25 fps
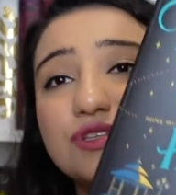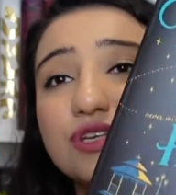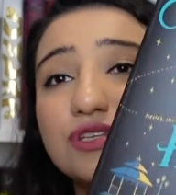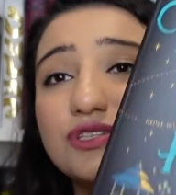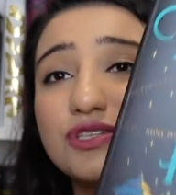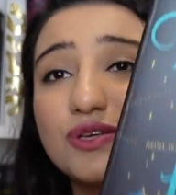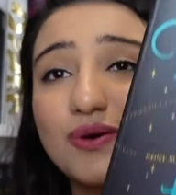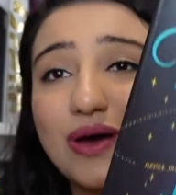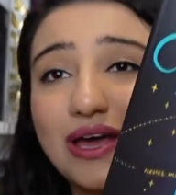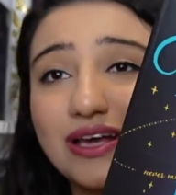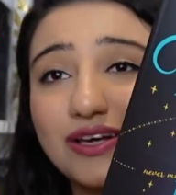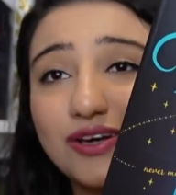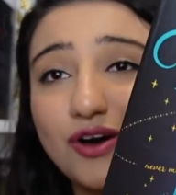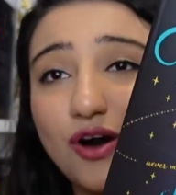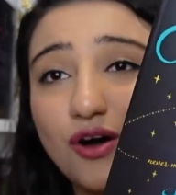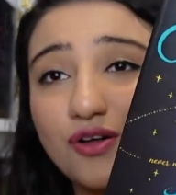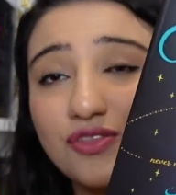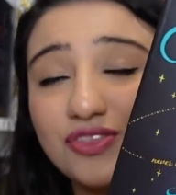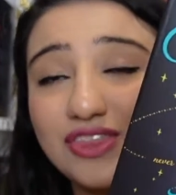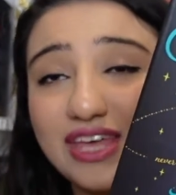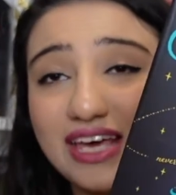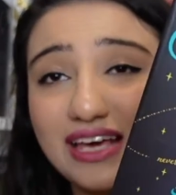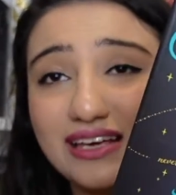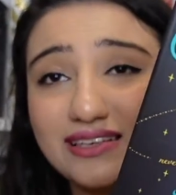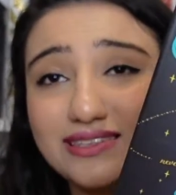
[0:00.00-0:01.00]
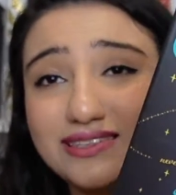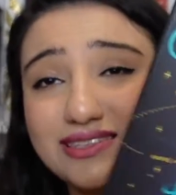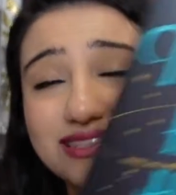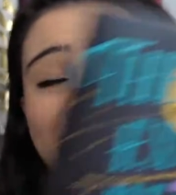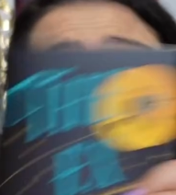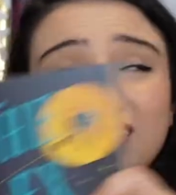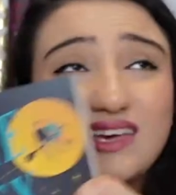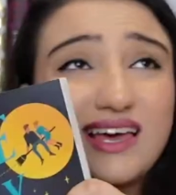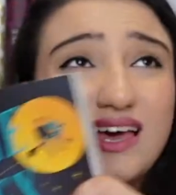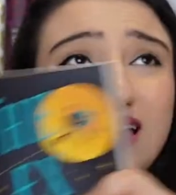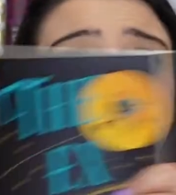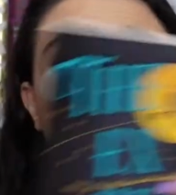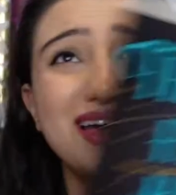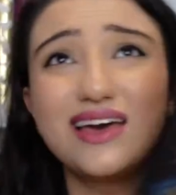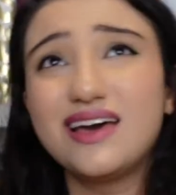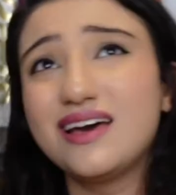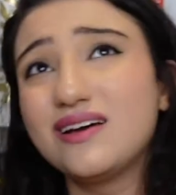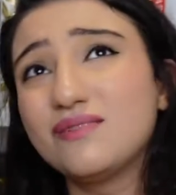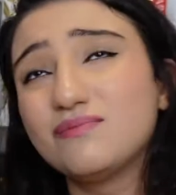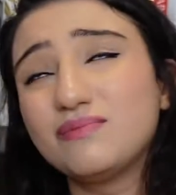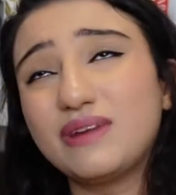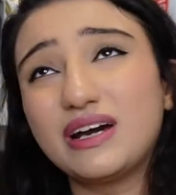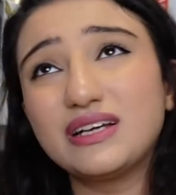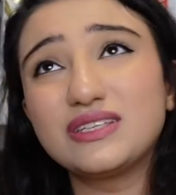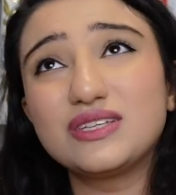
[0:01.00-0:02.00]
So I got this,
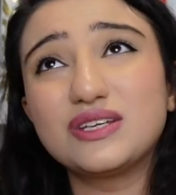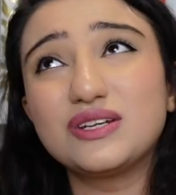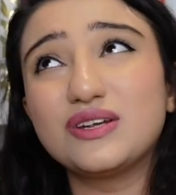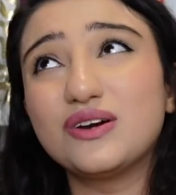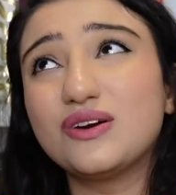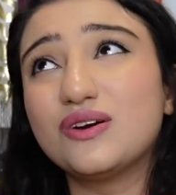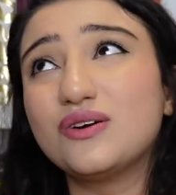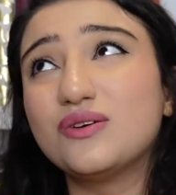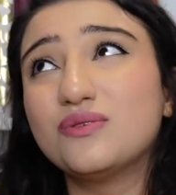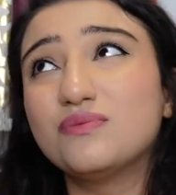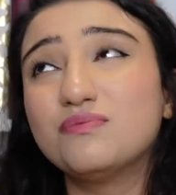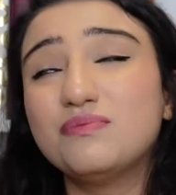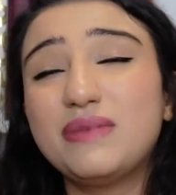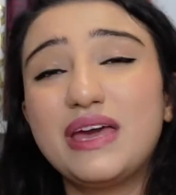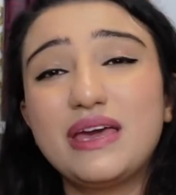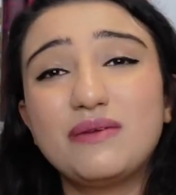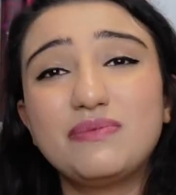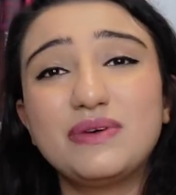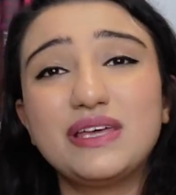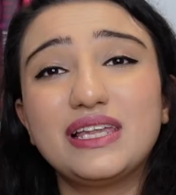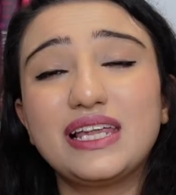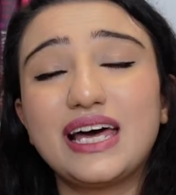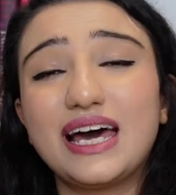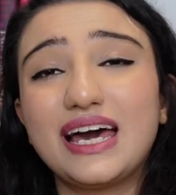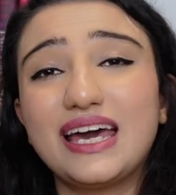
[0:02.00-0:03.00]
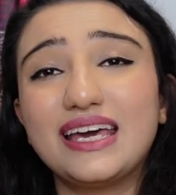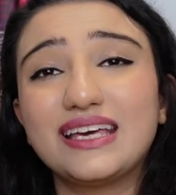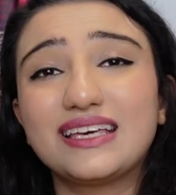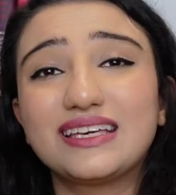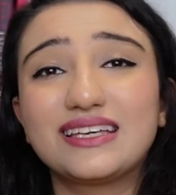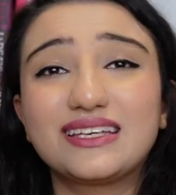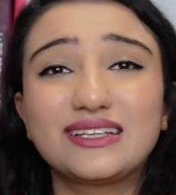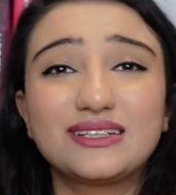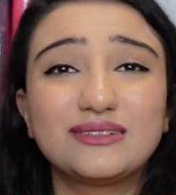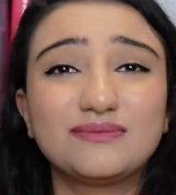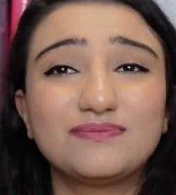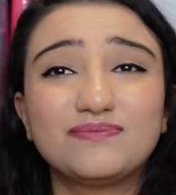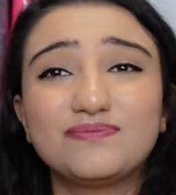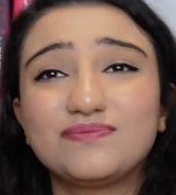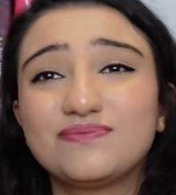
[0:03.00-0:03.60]
I don't know, maybe like